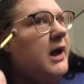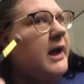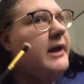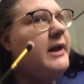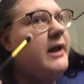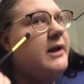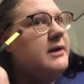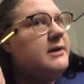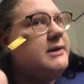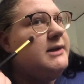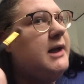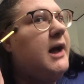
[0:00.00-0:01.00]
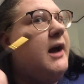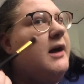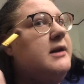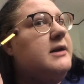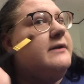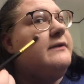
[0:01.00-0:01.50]
I can't
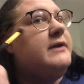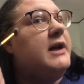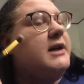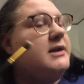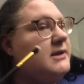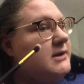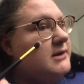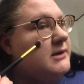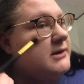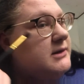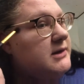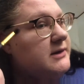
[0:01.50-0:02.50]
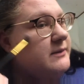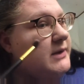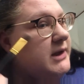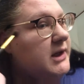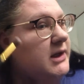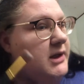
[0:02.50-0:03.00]
tell if that's
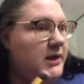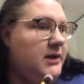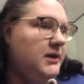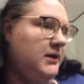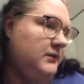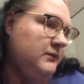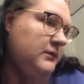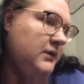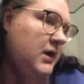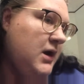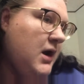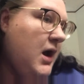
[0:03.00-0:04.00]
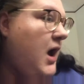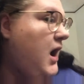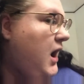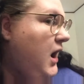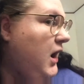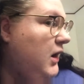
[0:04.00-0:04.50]
doing anything.
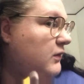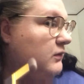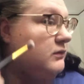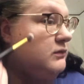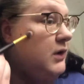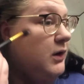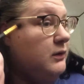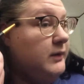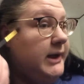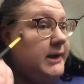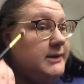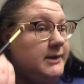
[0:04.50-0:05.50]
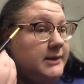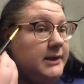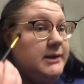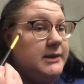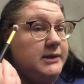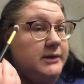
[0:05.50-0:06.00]
Oh, no,
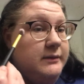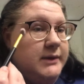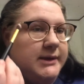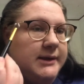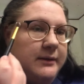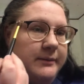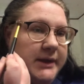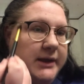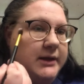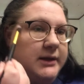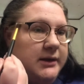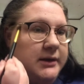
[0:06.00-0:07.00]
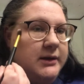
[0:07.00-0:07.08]
it's doing something.